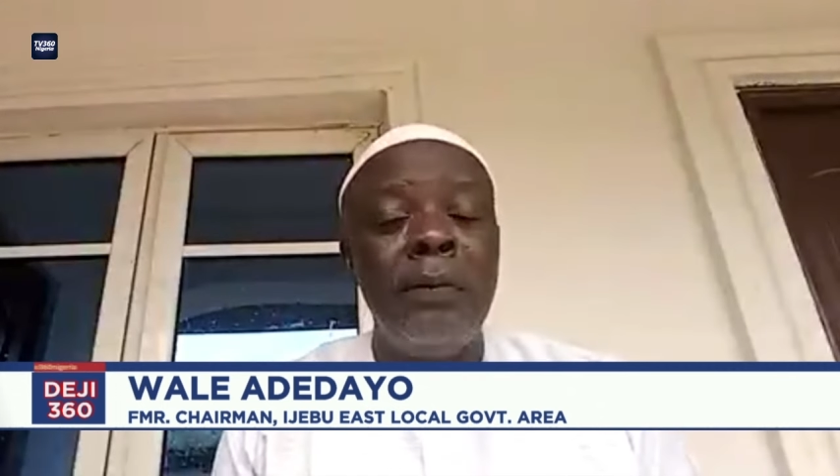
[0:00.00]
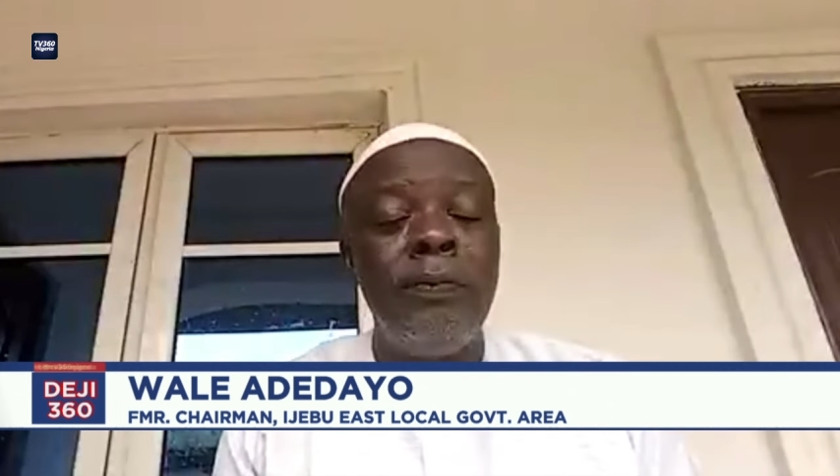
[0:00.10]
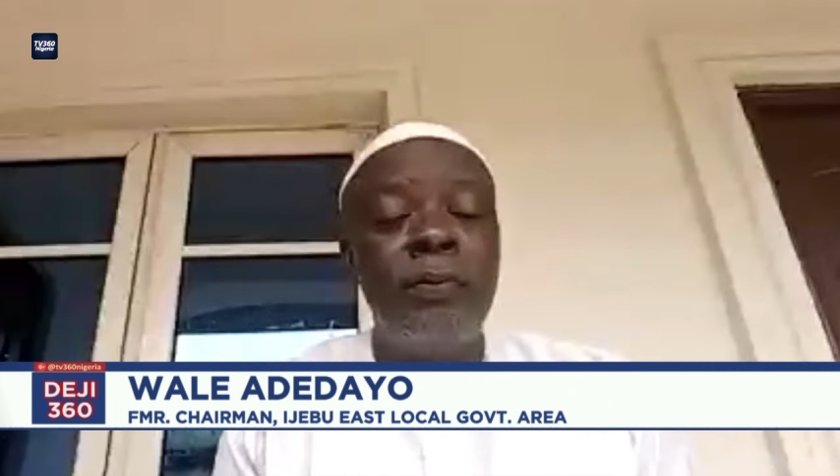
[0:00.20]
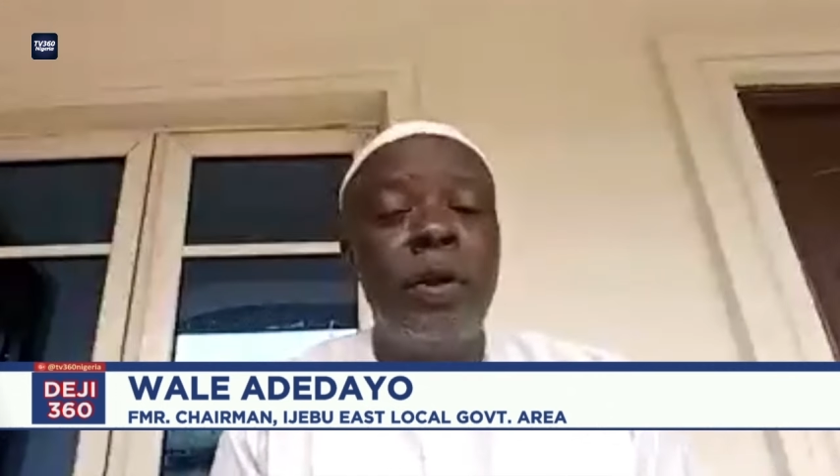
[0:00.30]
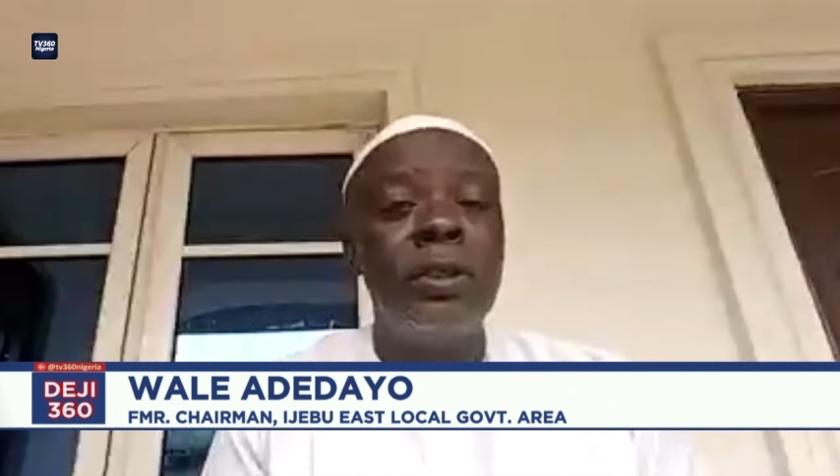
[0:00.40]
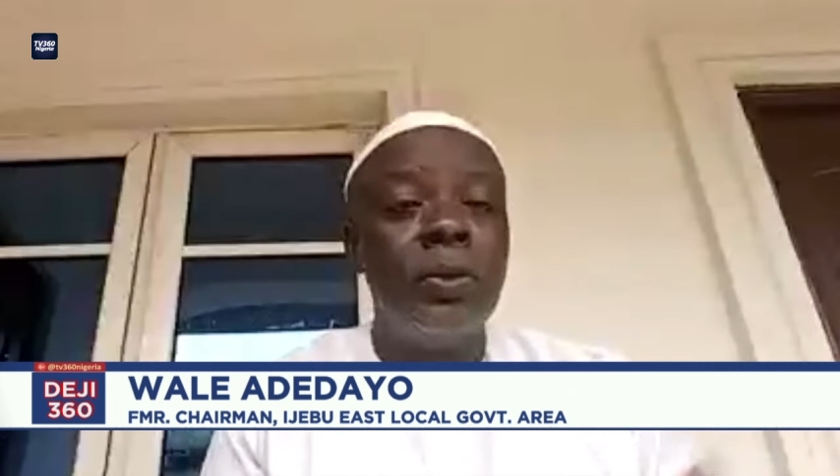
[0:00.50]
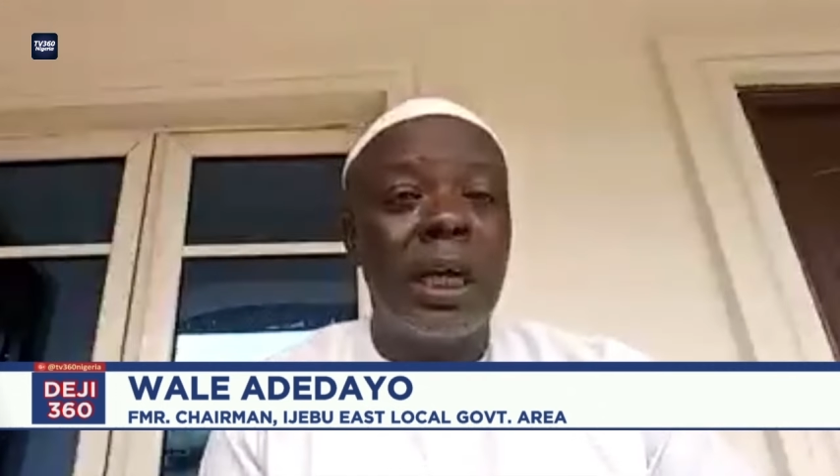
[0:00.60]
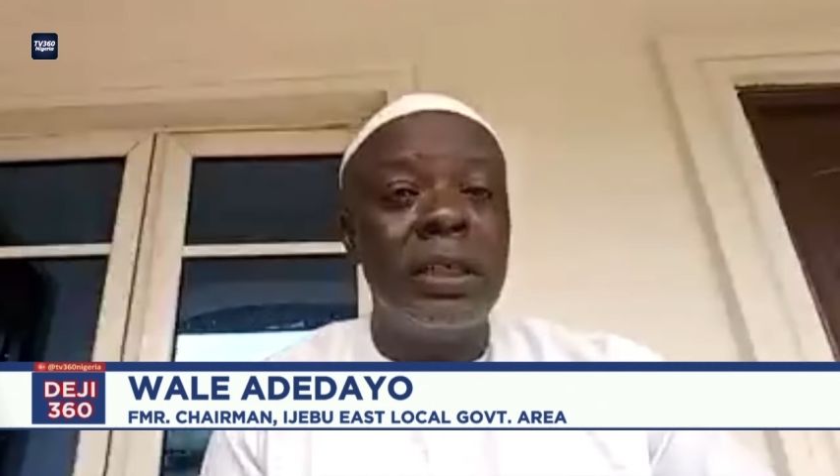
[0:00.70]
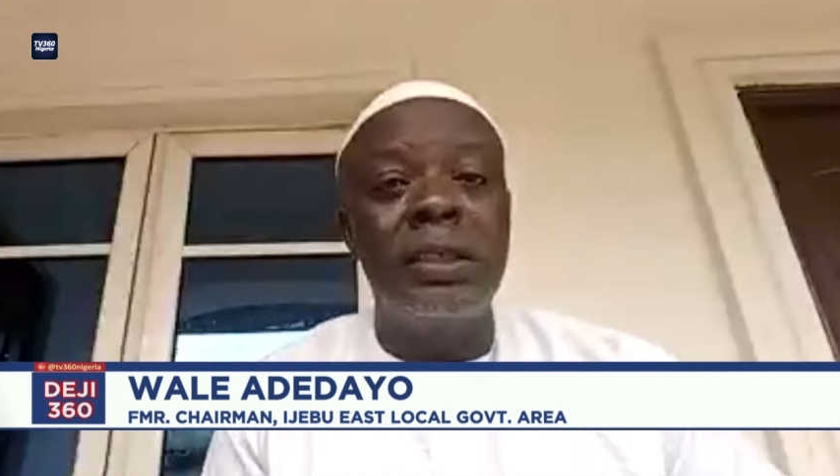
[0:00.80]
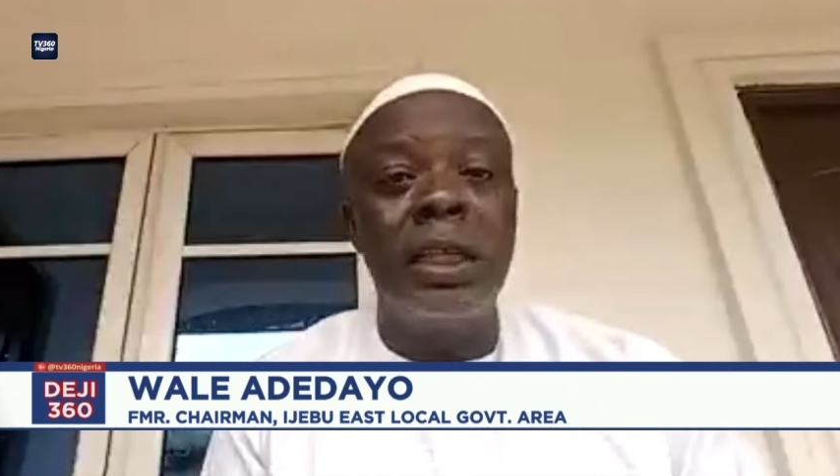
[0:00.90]
If not, he knows
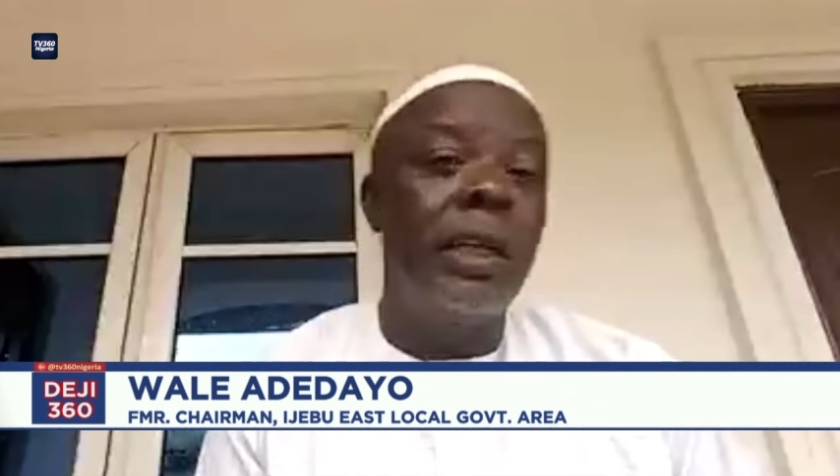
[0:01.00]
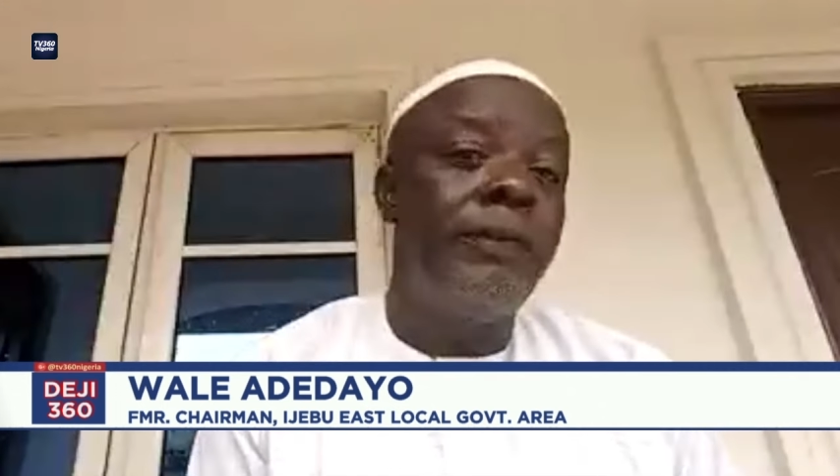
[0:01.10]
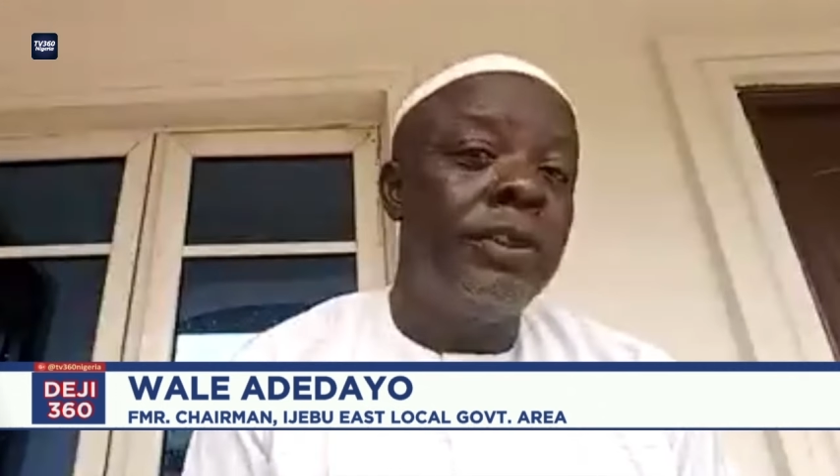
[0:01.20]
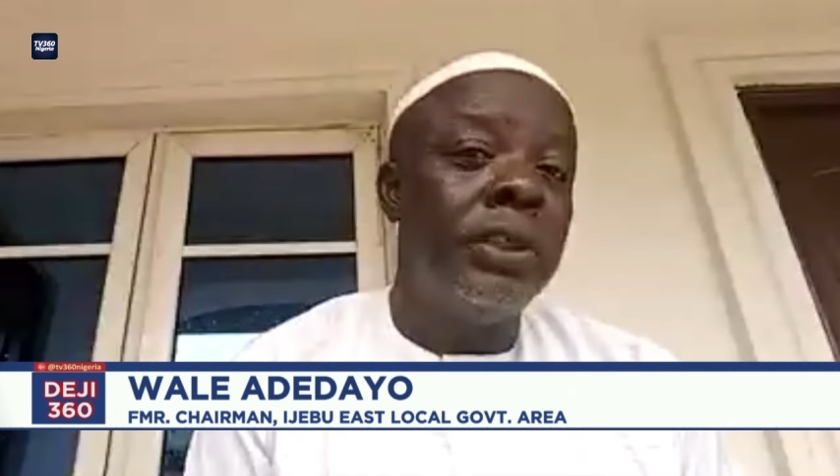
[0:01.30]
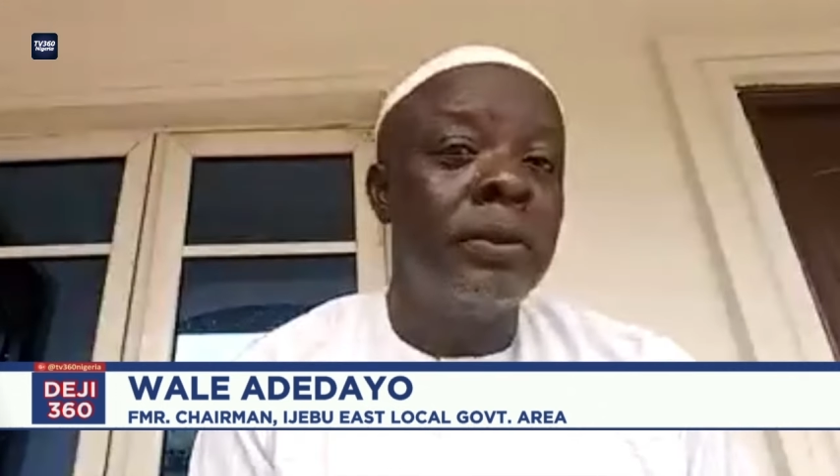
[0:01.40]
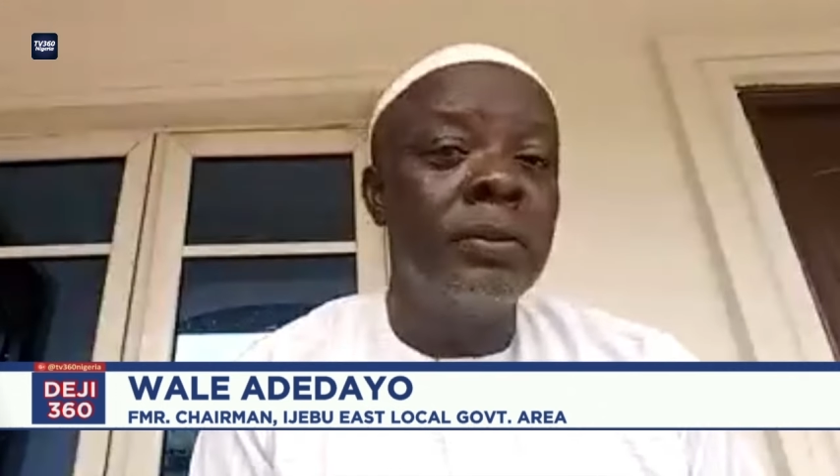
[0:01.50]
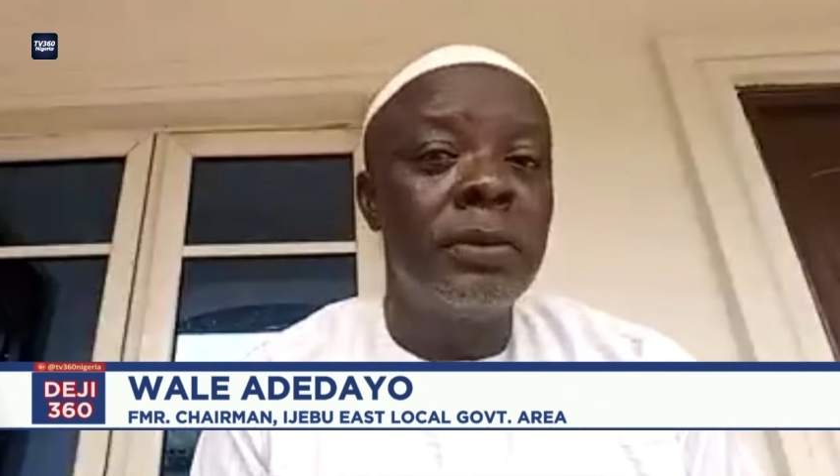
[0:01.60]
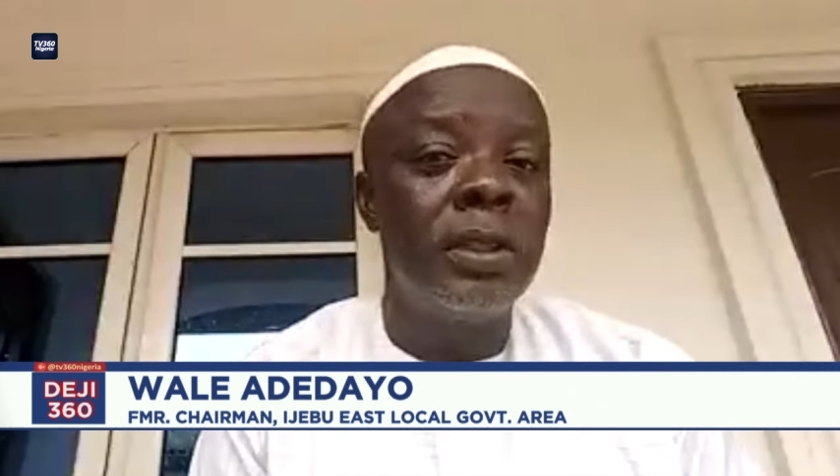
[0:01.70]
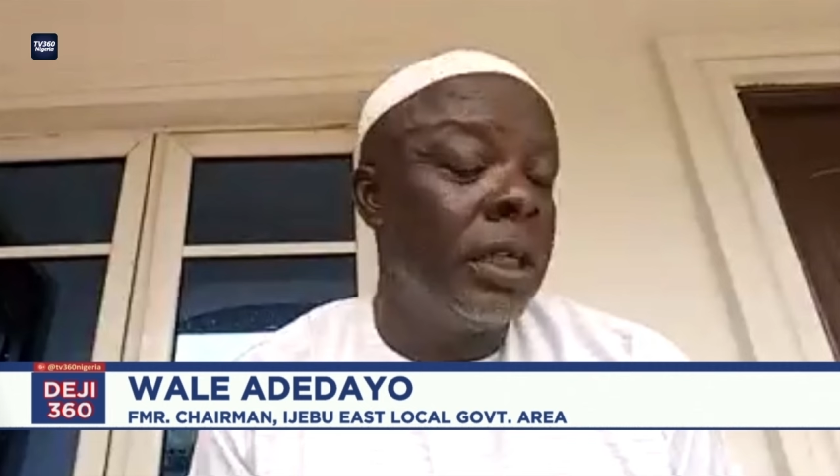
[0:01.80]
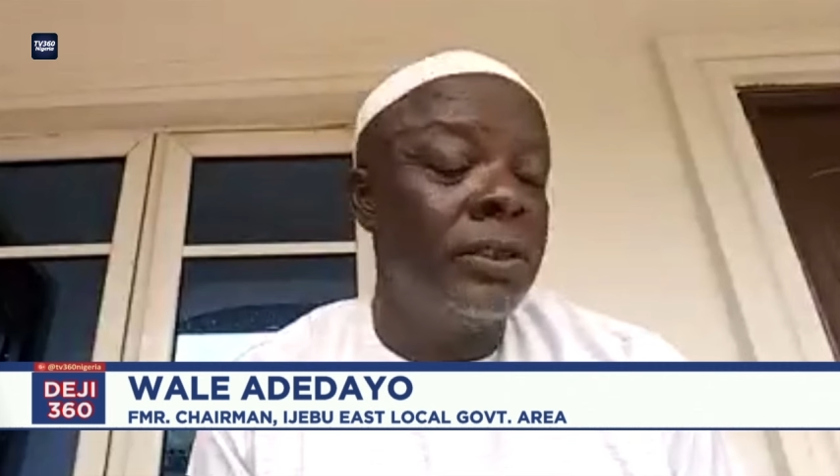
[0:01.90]
that he's headed for jail.
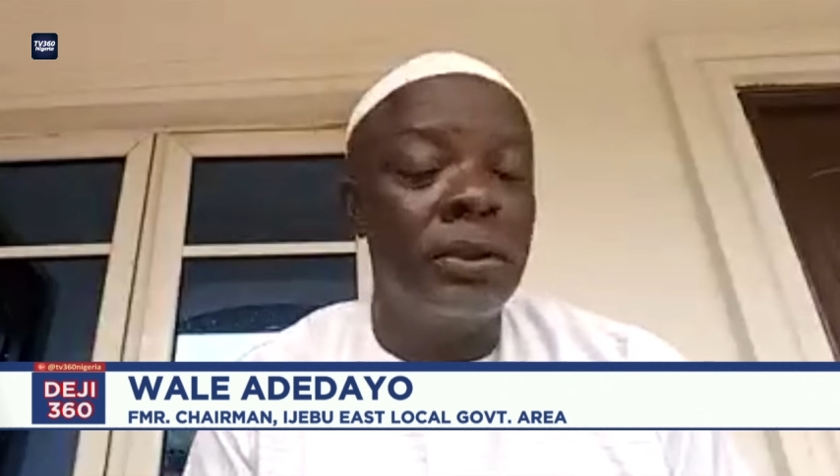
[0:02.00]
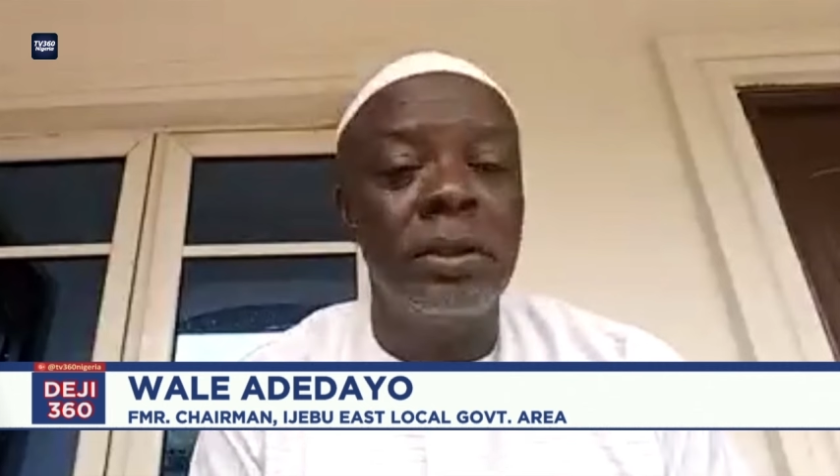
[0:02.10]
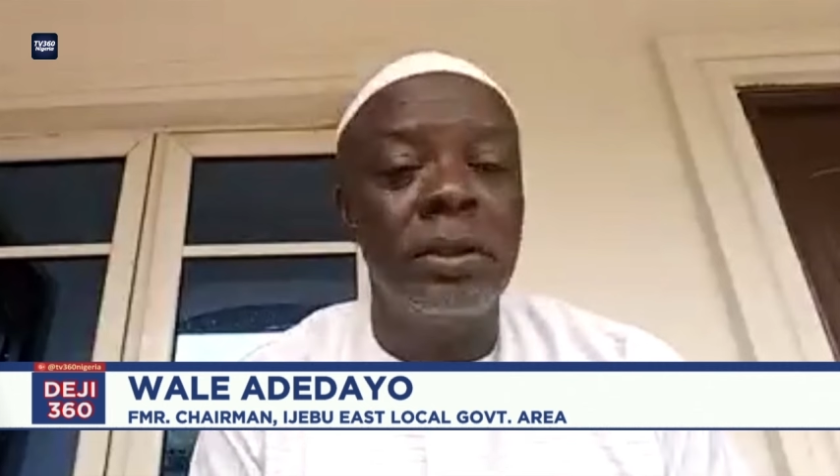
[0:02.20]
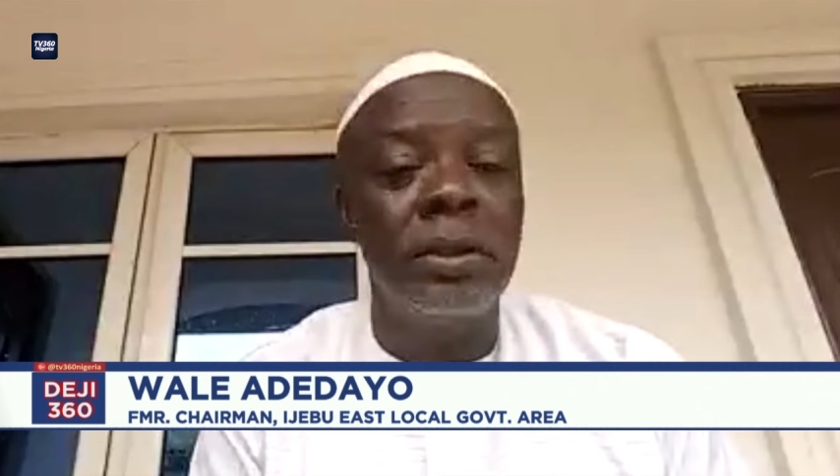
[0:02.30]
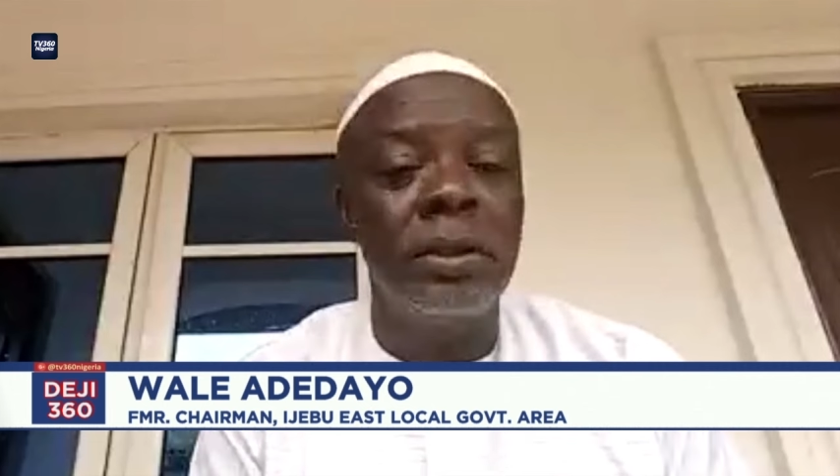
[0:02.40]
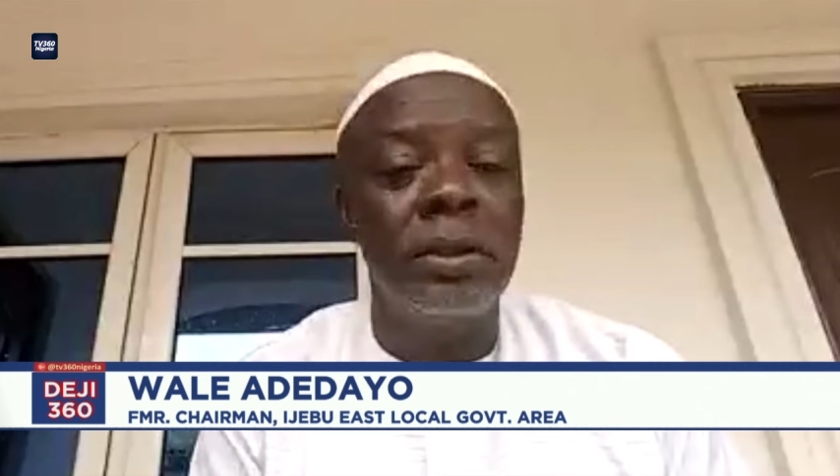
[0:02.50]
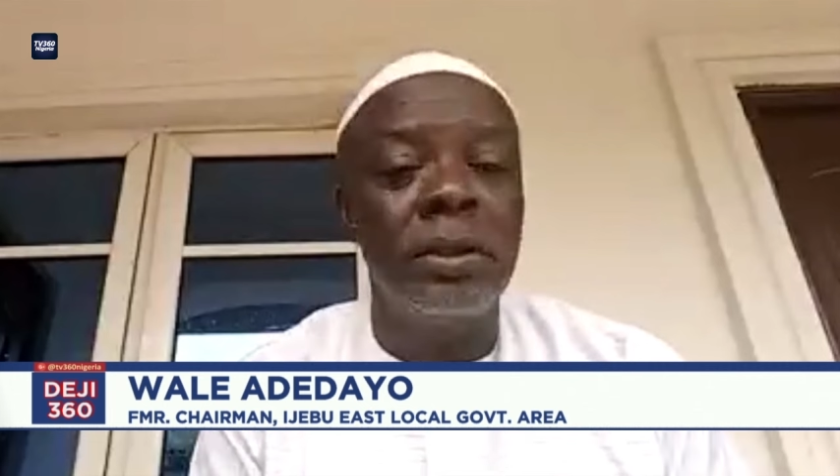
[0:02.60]
That's just it.